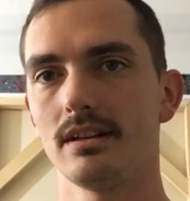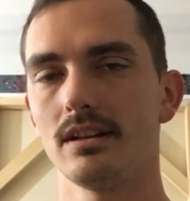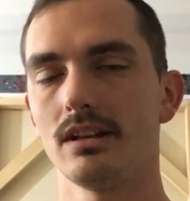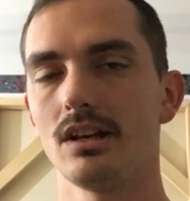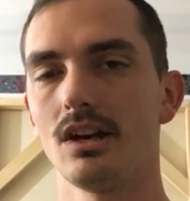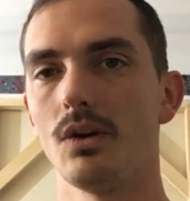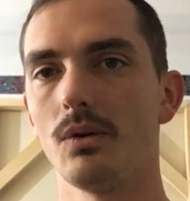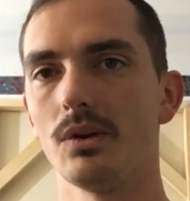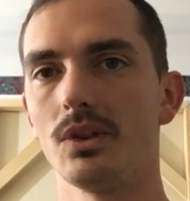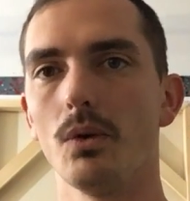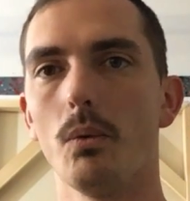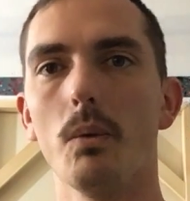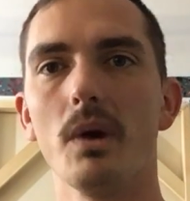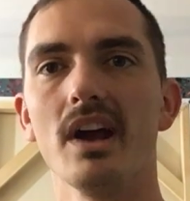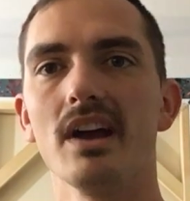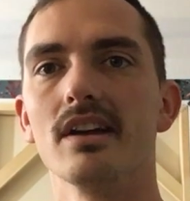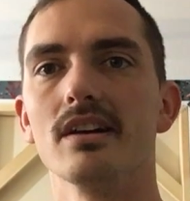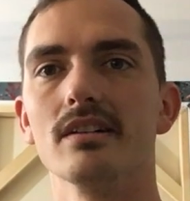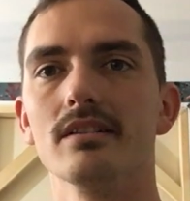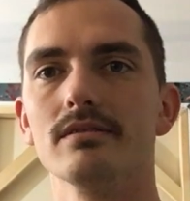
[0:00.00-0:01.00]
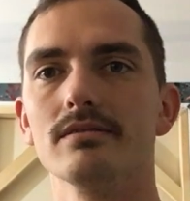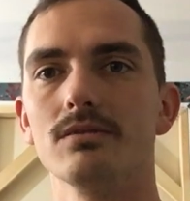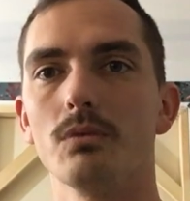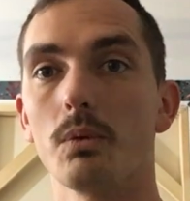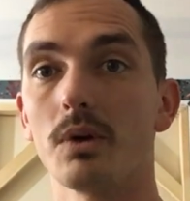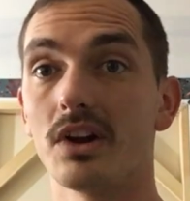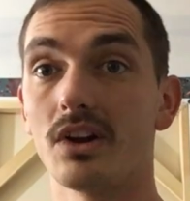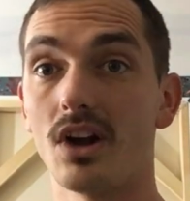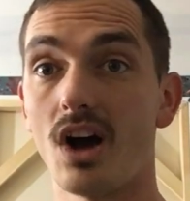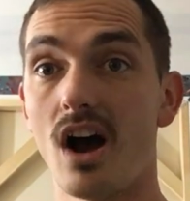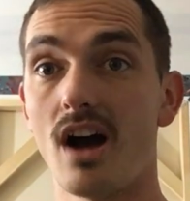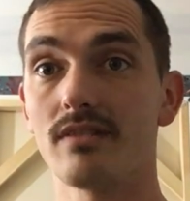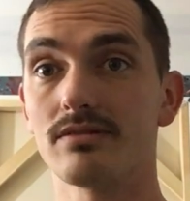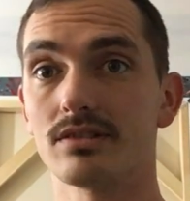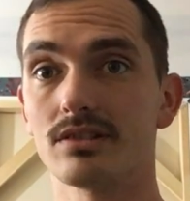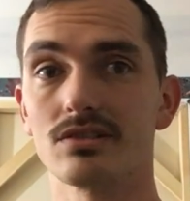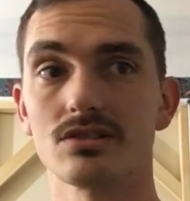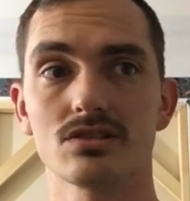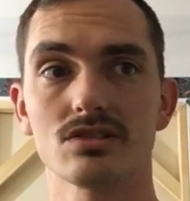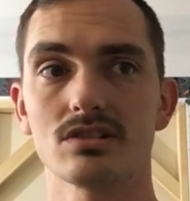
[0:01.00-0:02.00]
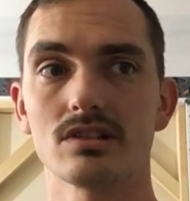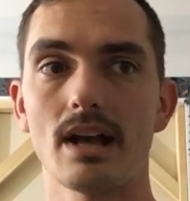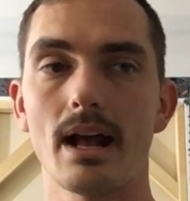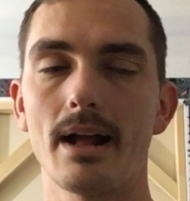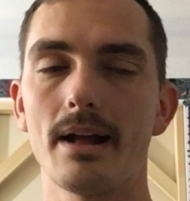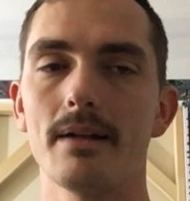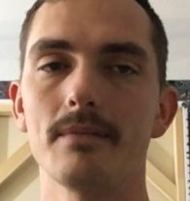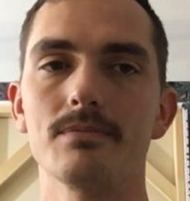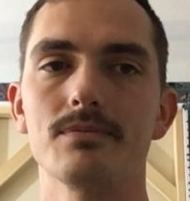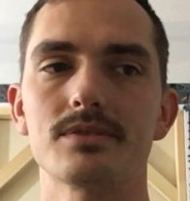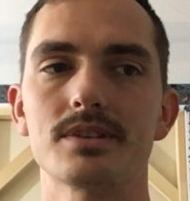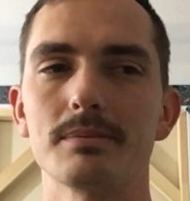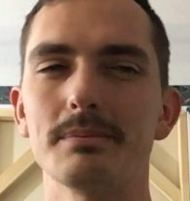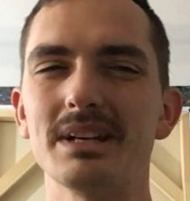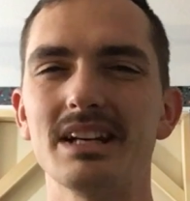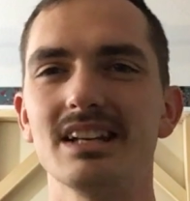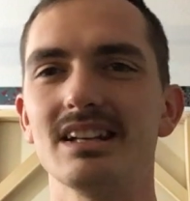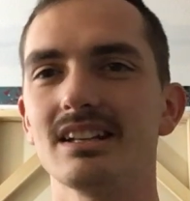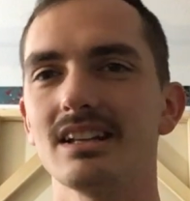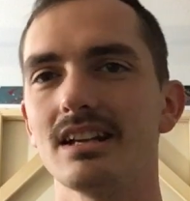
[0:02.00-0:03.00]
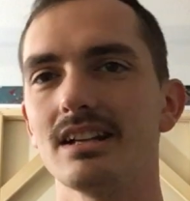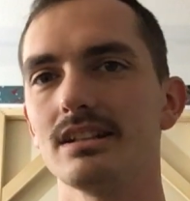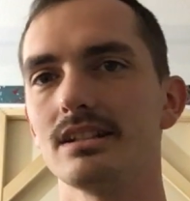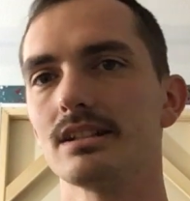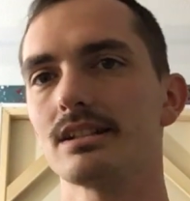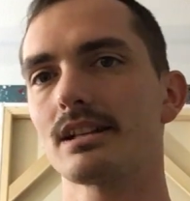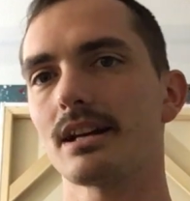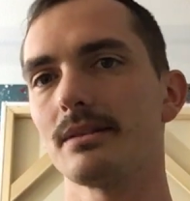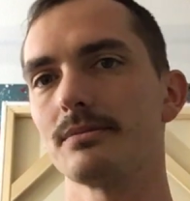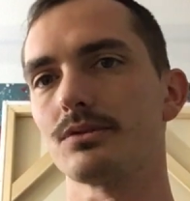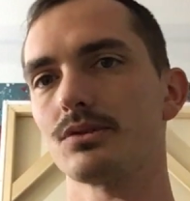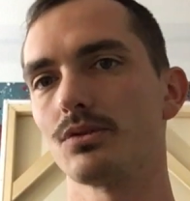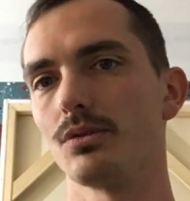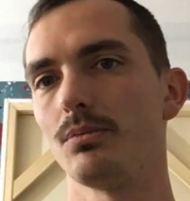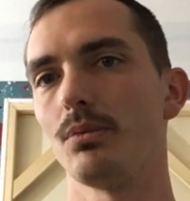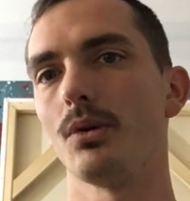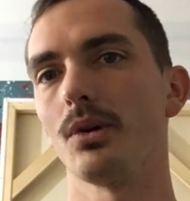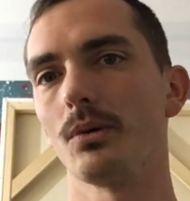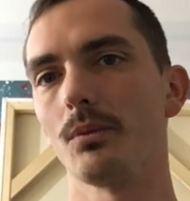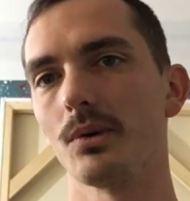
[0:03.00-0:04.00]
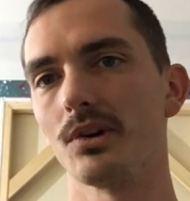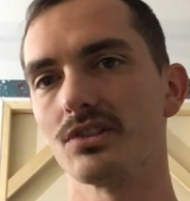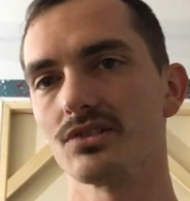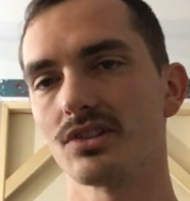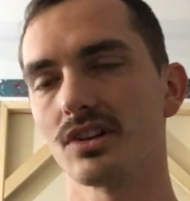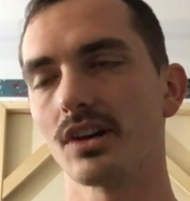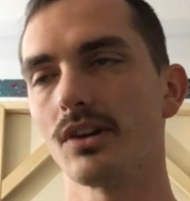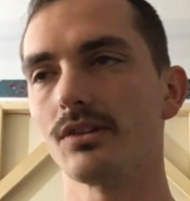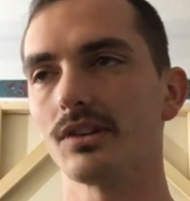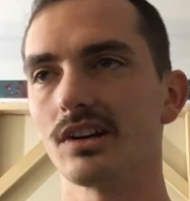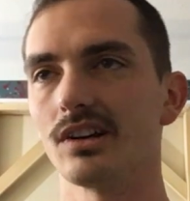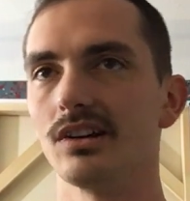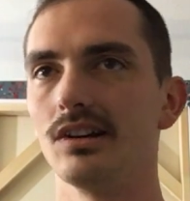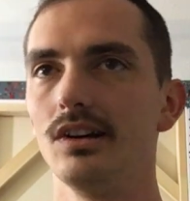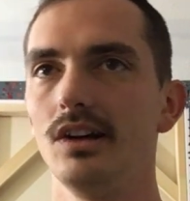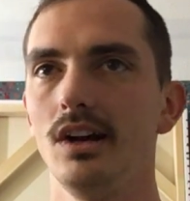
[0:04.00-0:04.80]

you know in the way of what it offers to me it just comes to a point where it's like okay